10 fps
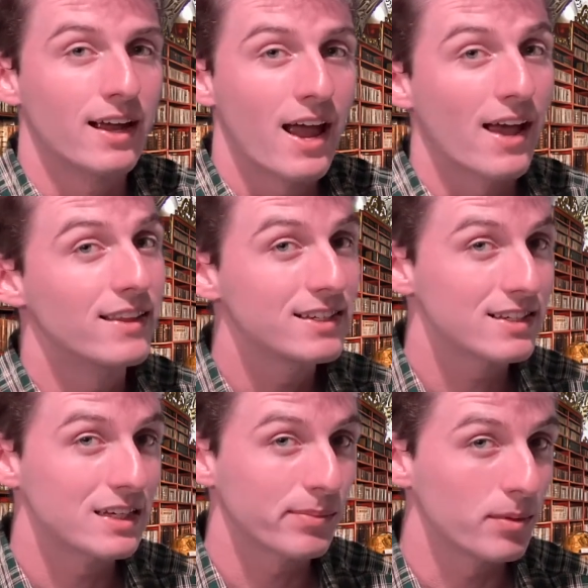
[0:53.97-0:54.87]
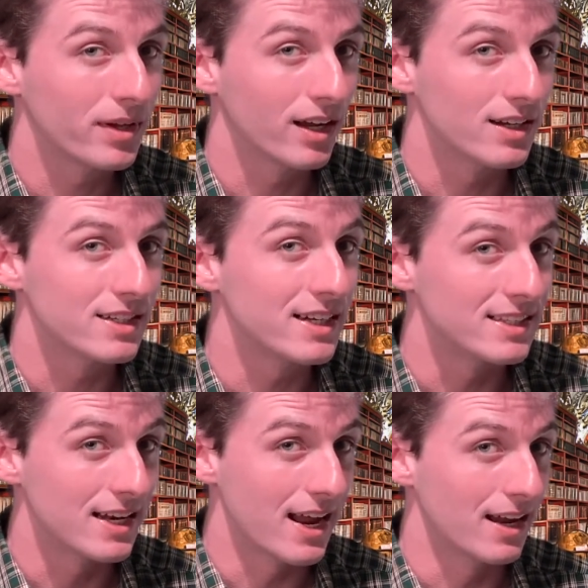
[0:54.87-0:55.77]
and this is simply because it's a
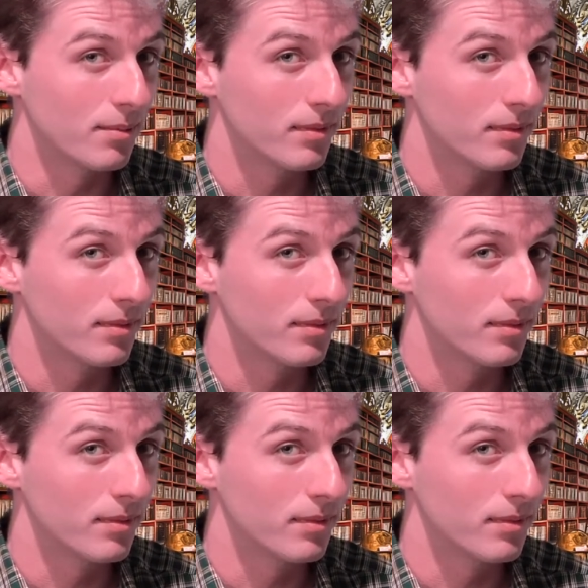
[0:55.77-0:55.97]
name.